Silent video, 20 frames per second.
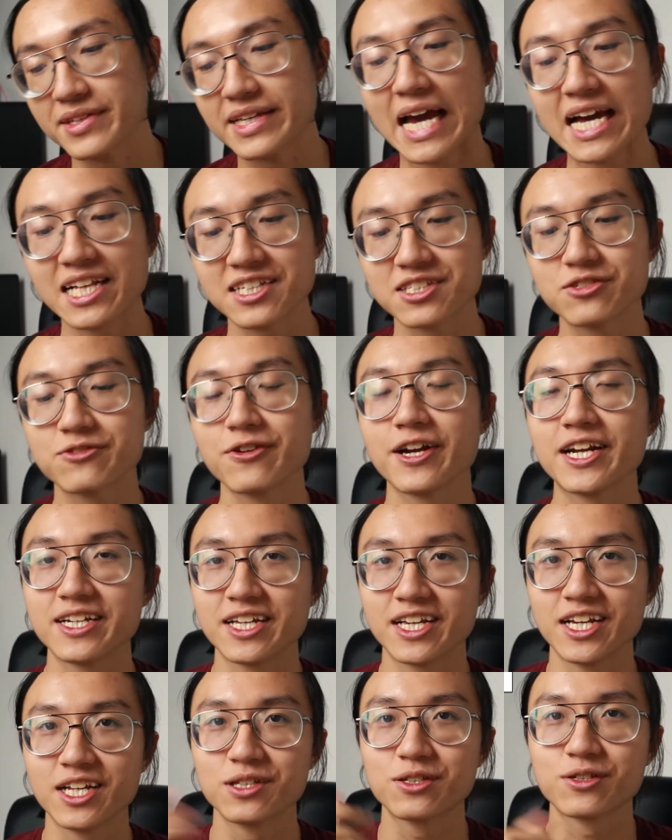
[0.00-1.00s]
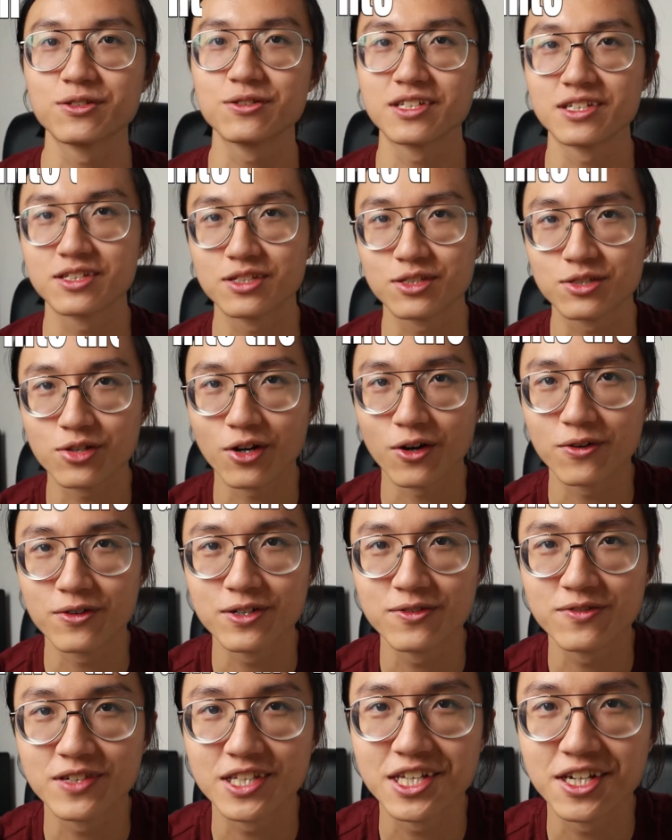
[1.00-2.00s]
get straight into the
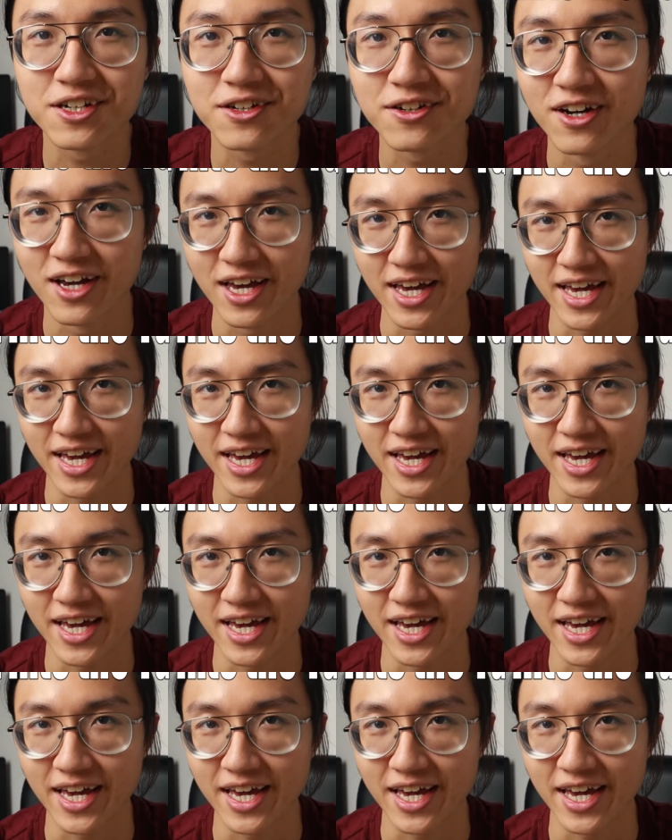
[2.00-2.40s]
tutorial video